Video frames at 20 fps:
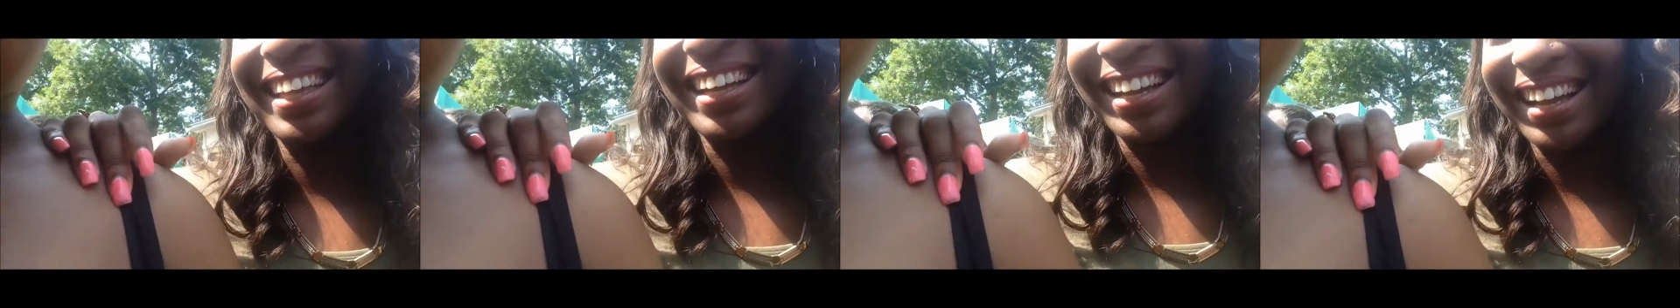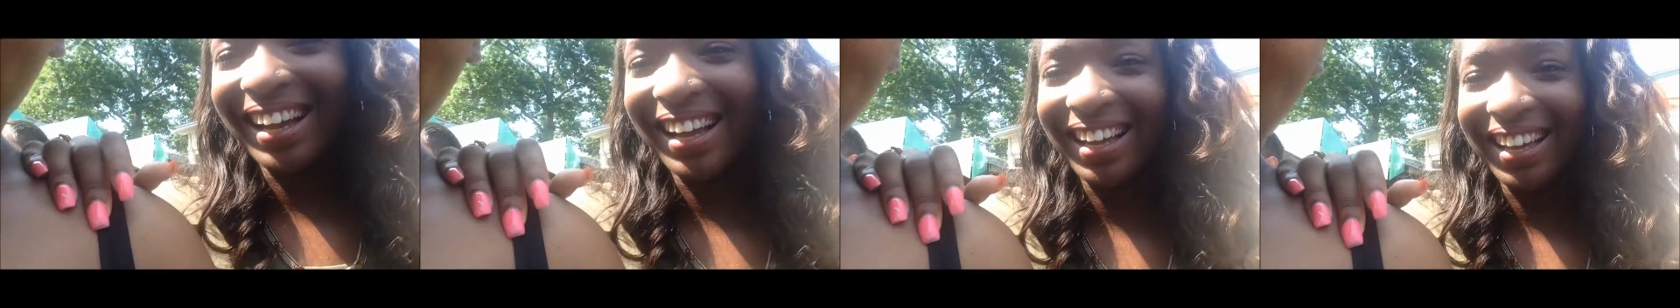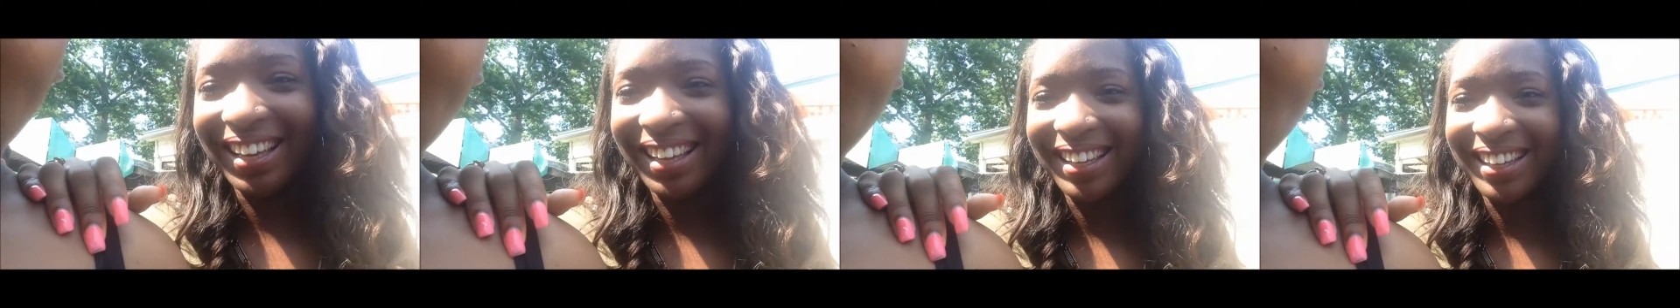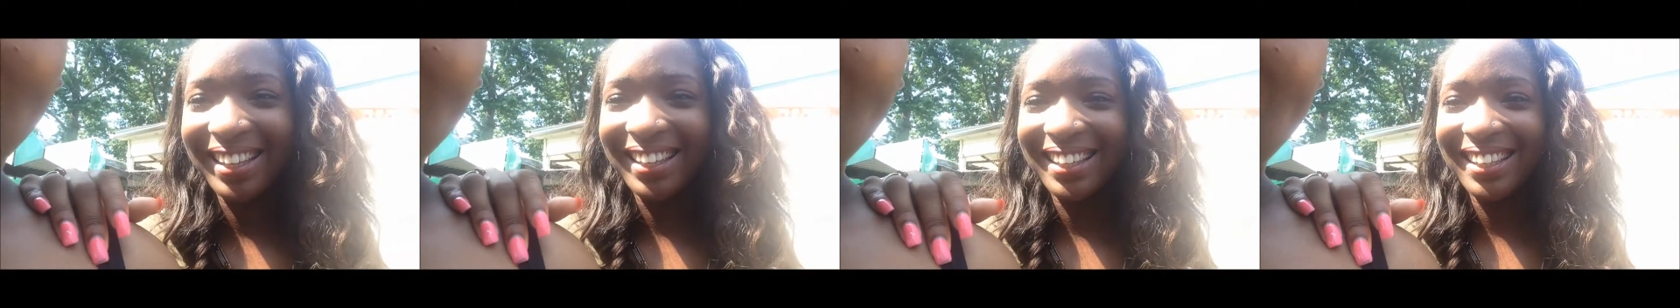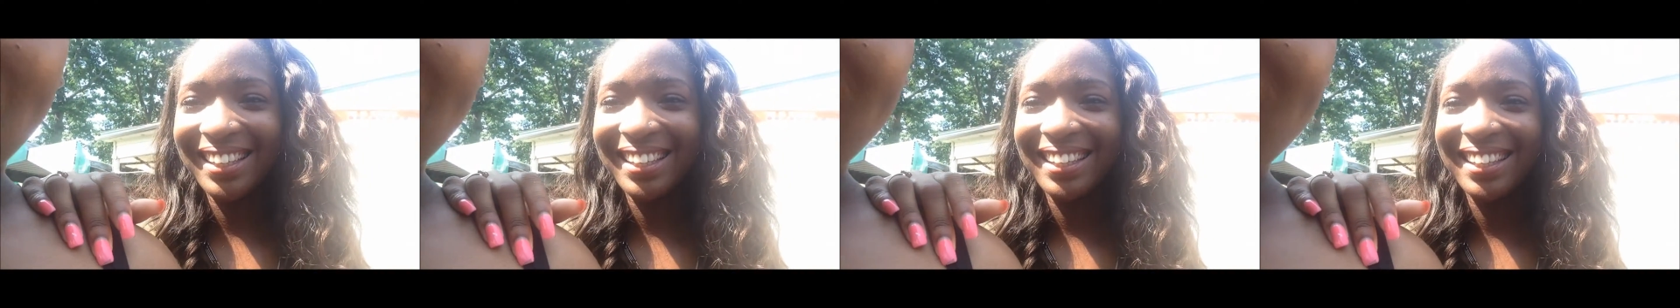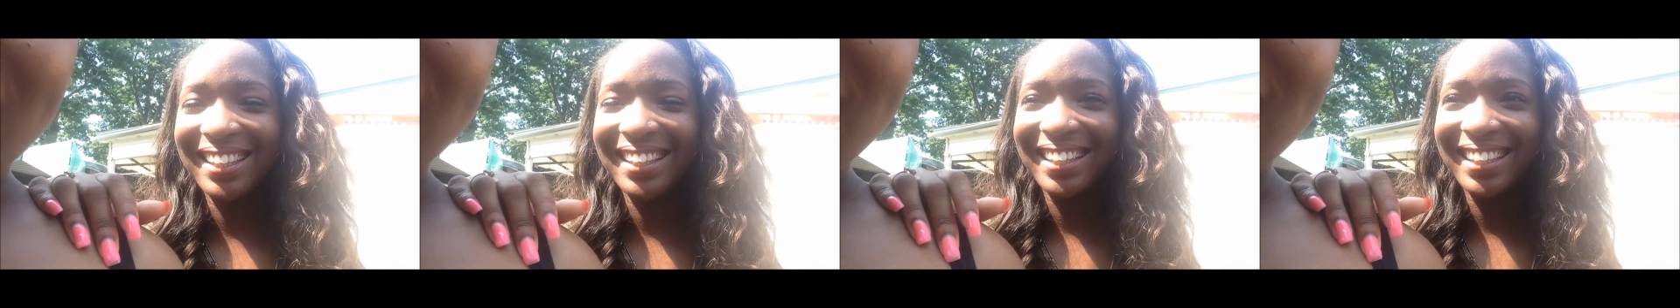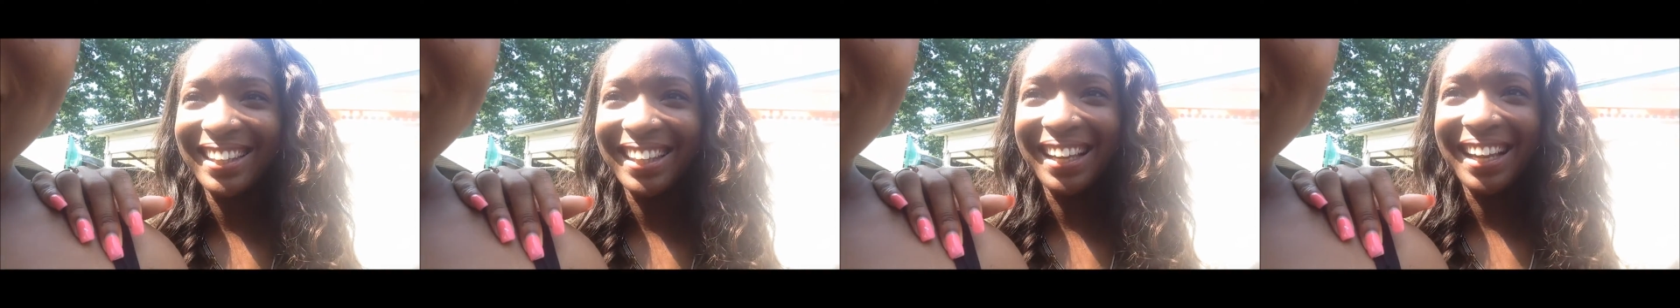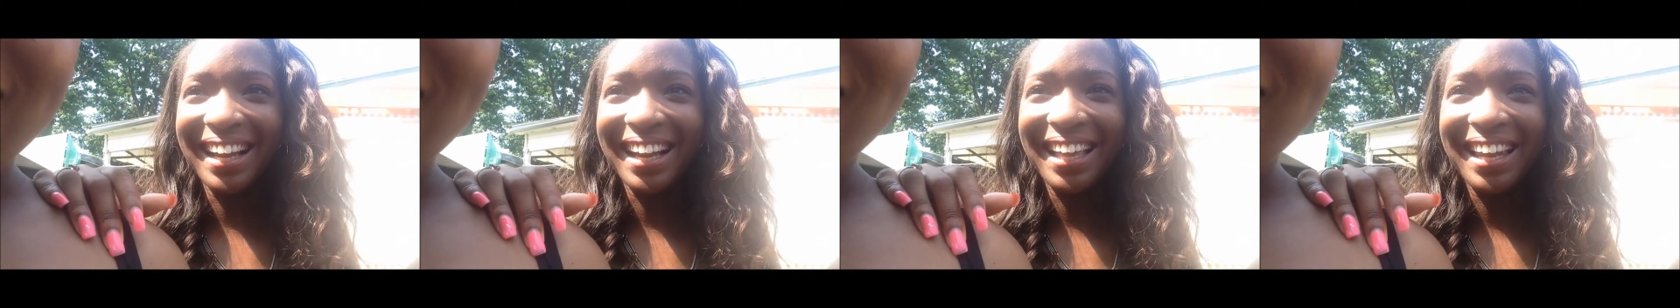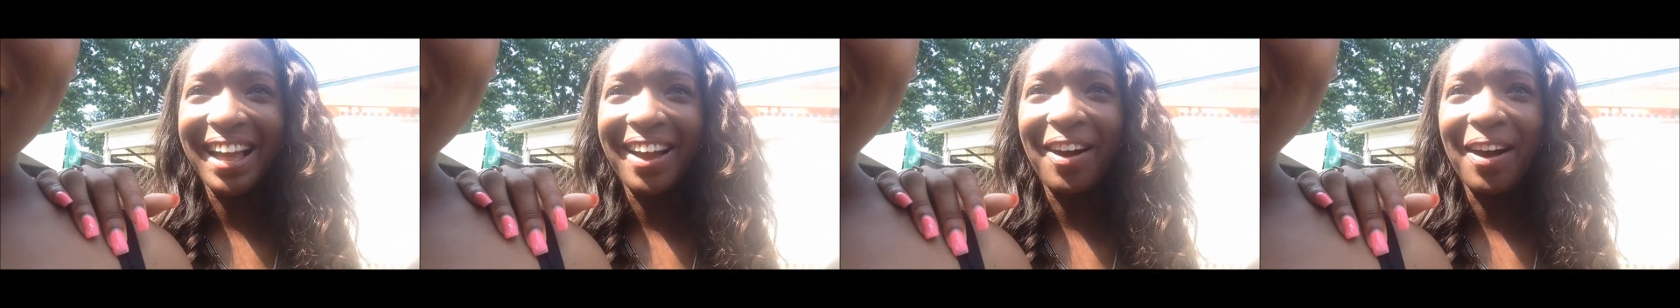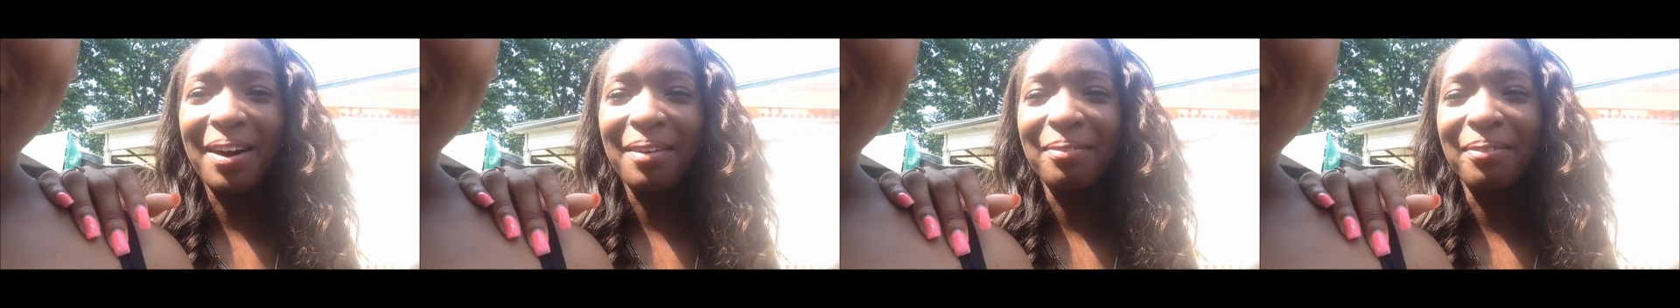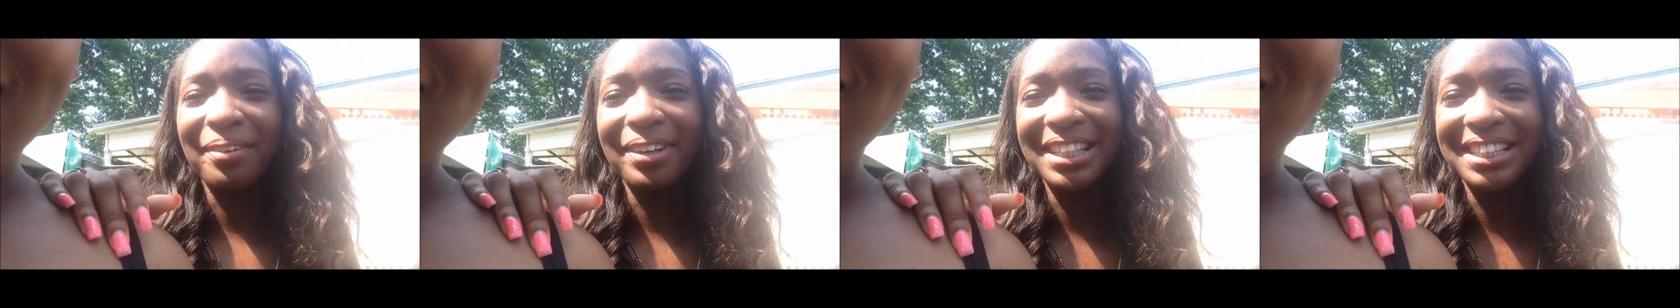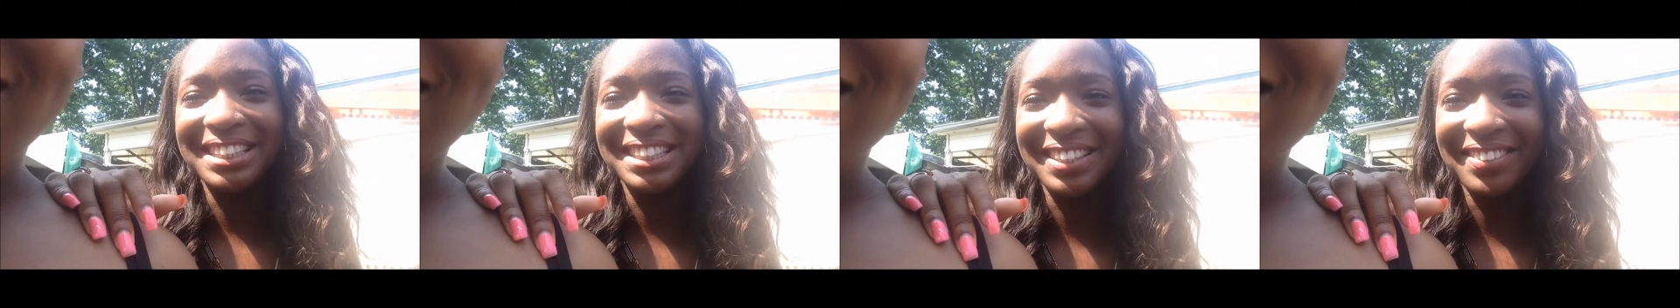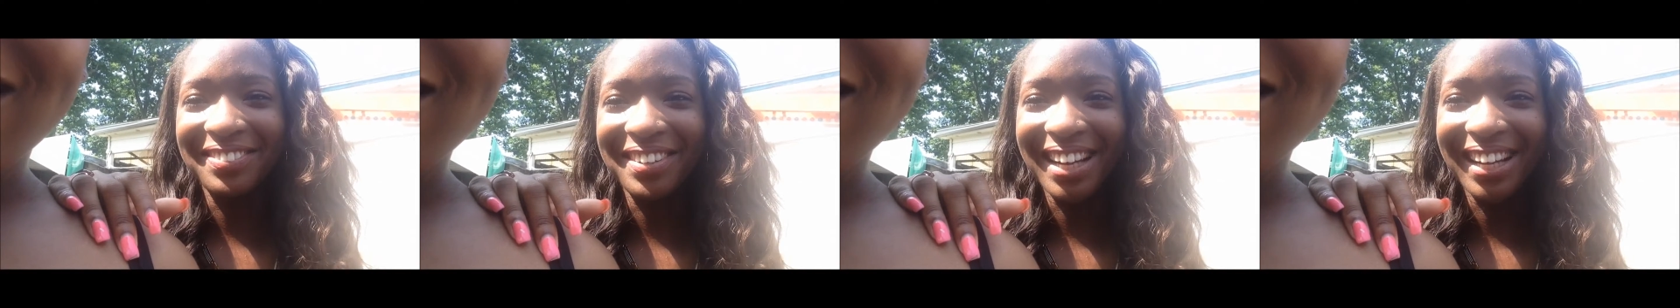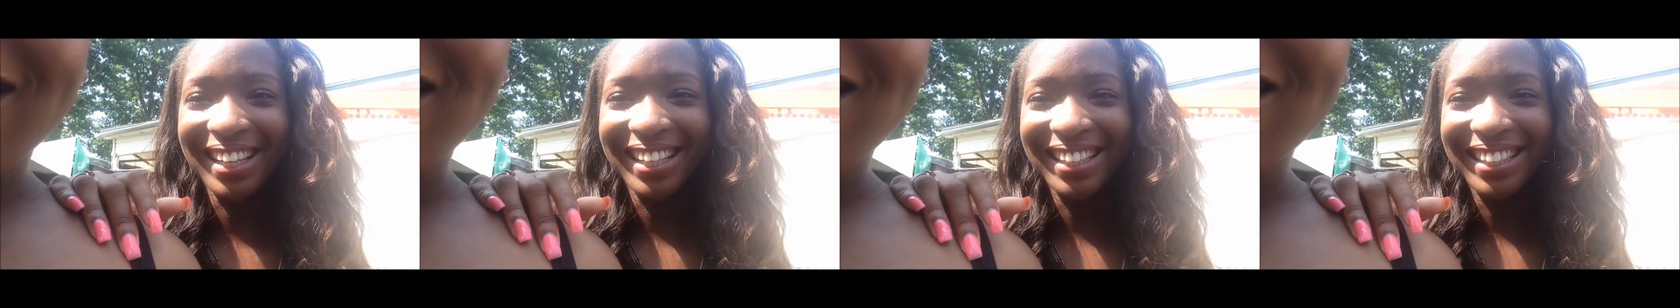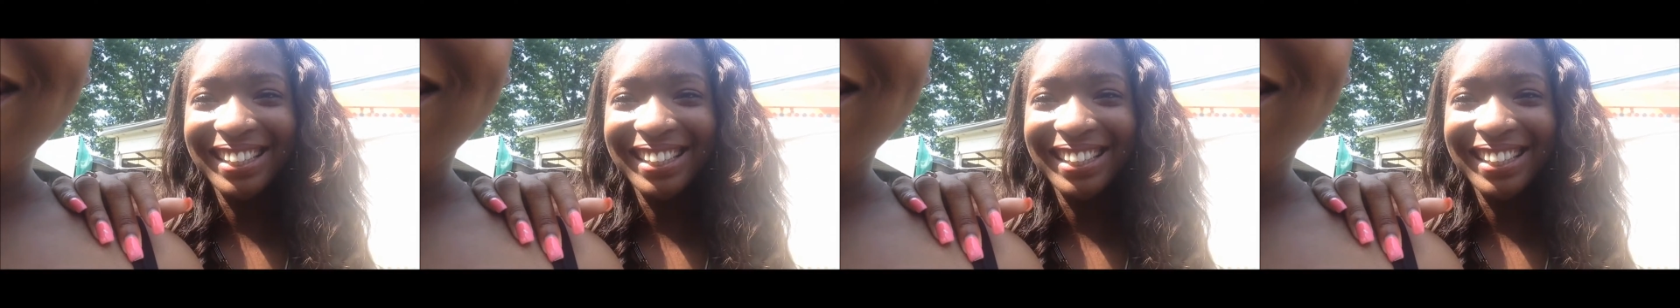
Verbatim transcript: the guy? The guy that operates the lot.